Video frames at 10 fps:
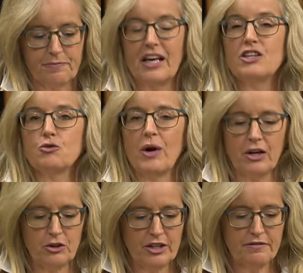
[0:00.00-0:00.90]
His
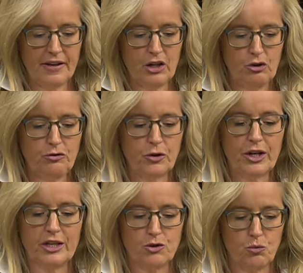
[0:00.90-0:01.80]
record in Vancouver
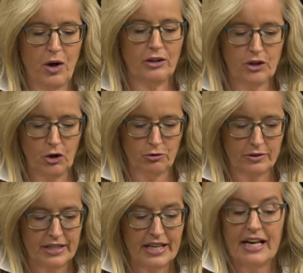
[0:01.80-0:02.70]
is well known.
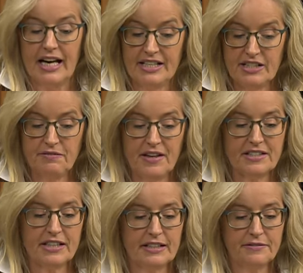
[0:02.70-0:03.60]
As
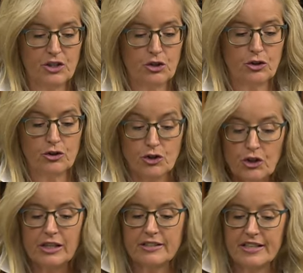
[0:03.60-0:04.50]
investigative
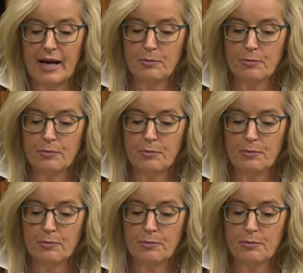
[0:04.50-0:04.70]
journalist Sam